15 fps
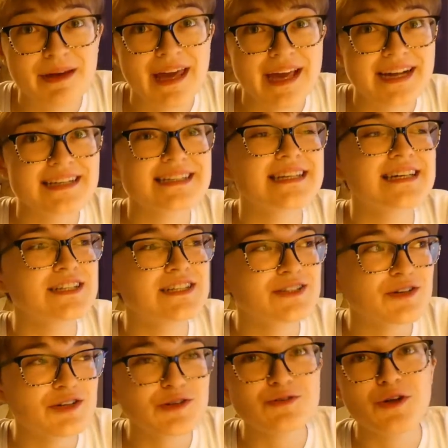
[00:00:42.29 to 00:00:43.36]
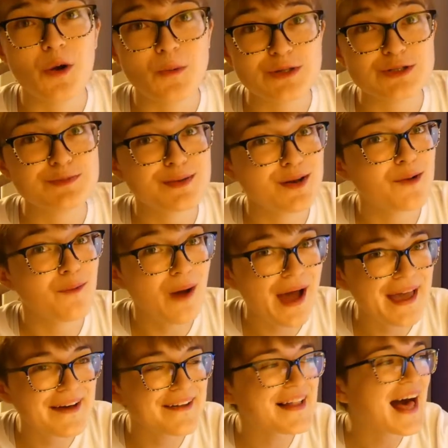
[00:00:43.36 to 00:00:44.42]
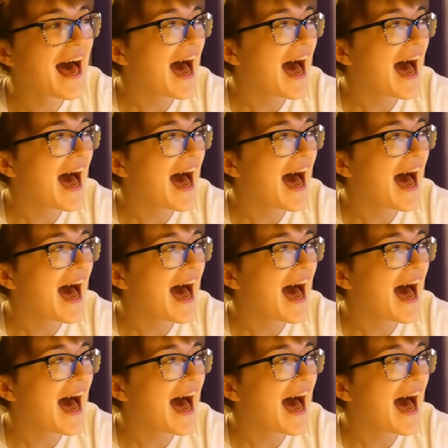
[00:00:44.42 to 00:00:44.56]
bangs. So you know it's been a while.